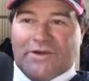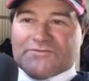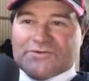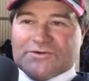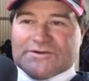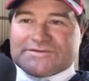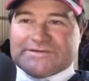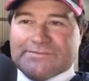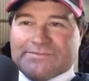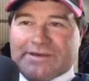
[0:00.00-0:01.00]
Of course,
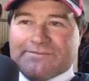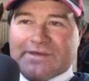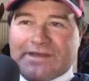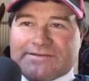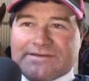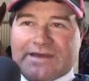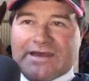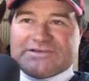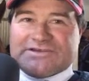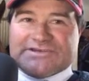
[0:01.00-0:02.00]
yep, yep. And
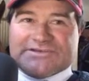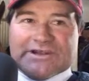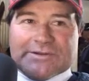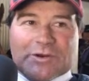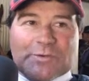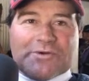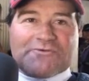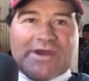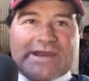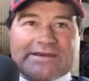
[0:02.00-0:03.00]
uh, she's still a little bit
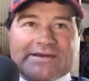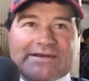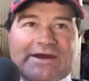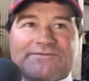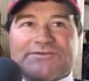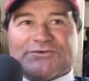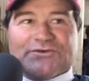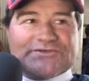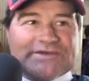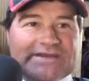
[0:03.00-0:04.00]
ratty. I don't know if you
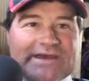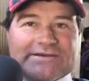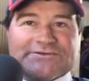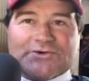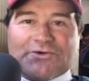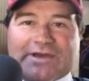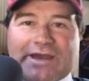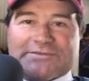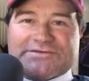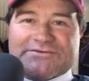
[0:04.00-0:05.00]
saw her Saturday scoring
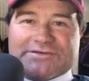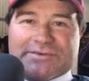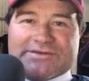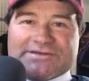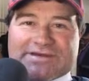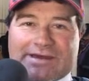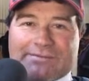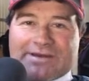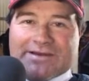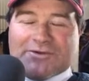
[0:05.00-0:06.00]
up. She was a bit
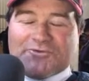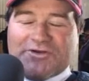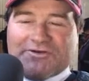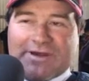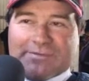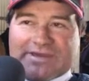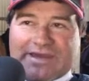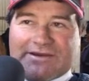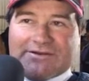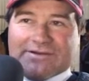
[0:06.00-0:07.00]
um, rearing up and
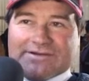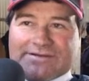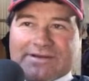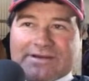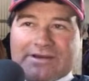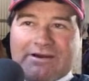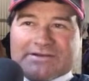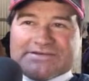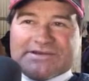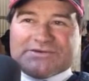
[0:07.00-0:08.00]
carrying on. And
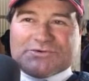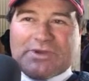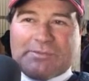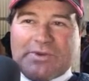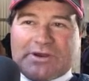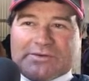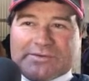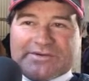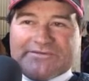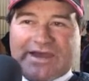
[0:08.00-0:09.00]
I just think she'll get better
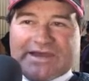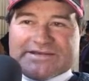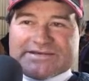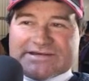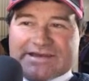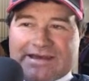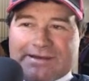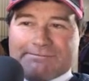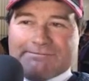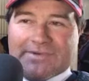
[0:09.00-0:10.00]
with a bit of age.
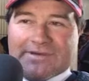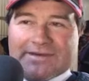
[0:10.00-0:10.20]
Um,